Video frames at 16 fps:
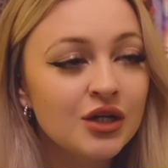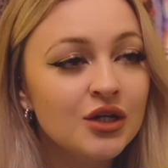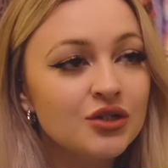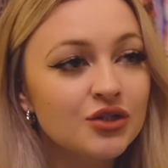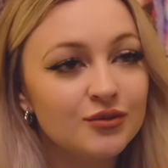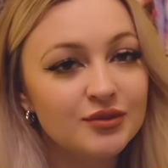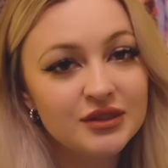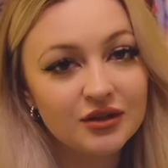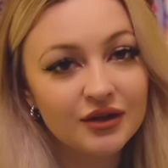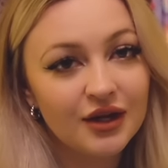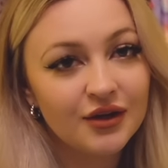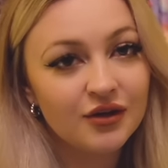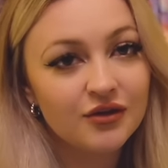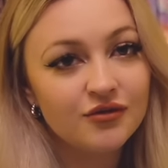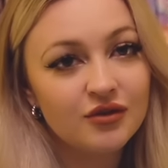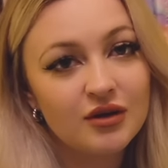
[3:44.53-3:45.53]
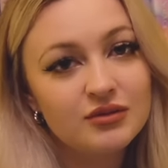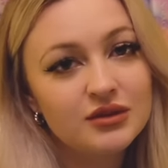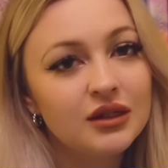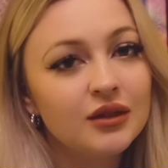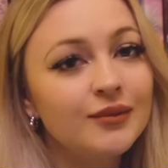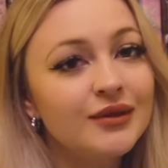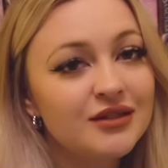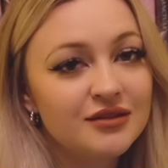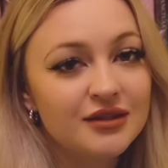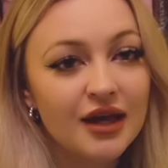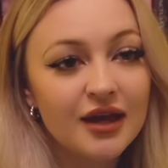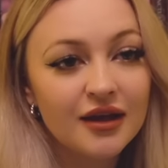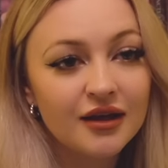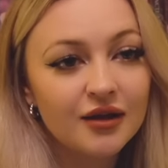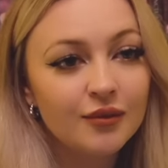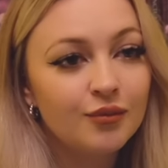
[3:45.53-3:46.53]
So I'm still getting over it. I'm still a bit
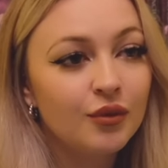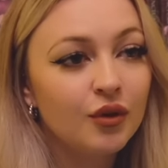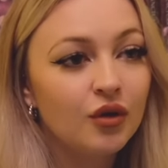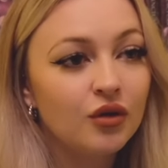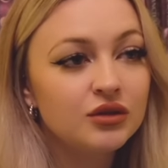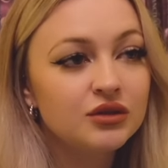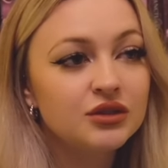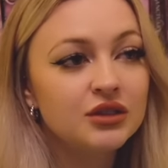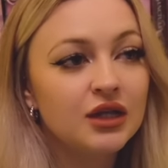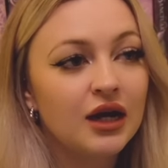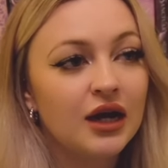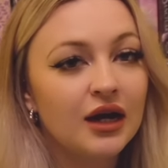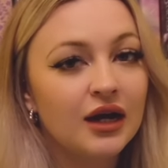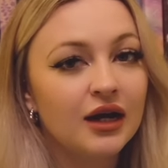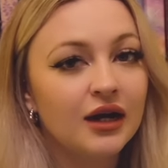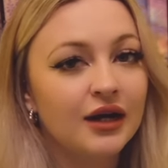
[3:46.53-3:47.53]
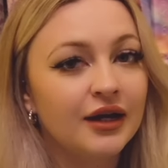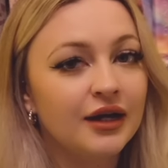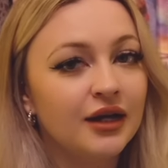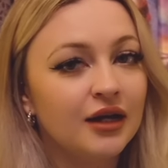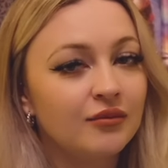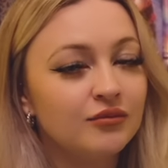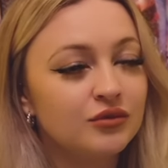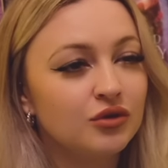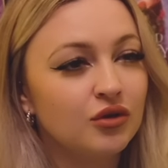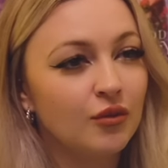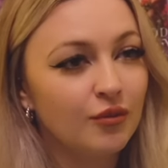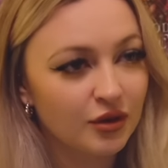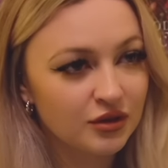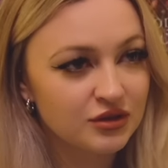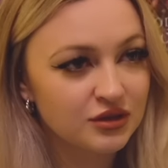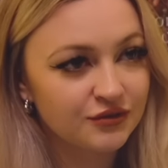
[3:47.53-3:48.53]
sick, but I am not
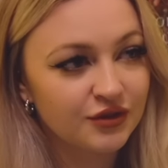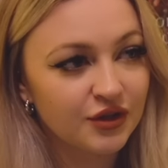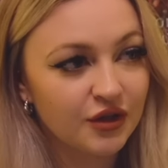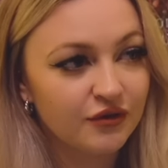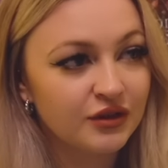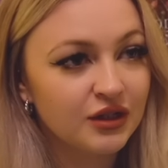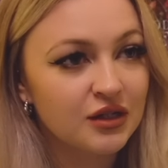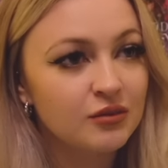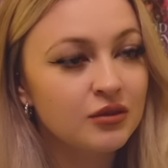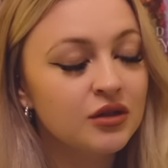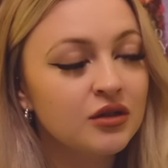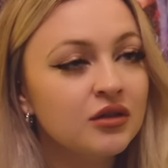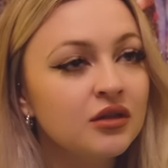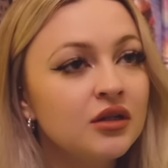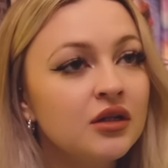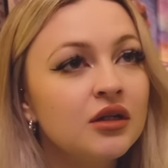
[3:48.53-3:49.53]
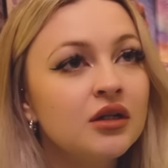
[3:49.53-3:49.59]
positive for COVID anymore.